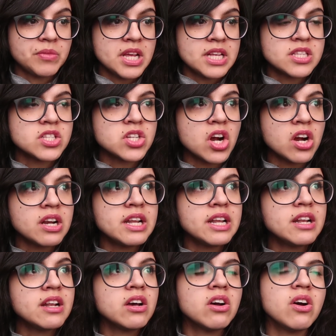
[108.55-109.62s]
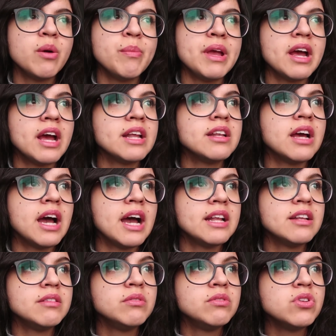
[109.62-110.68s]
It started, oh man,
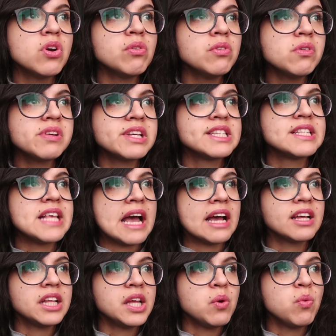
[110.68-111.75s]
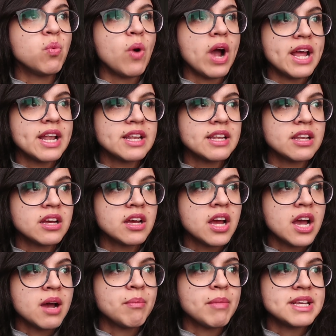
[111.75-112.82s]
I don't know exactly when
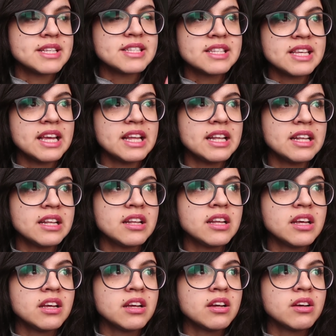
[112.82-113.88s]
my skin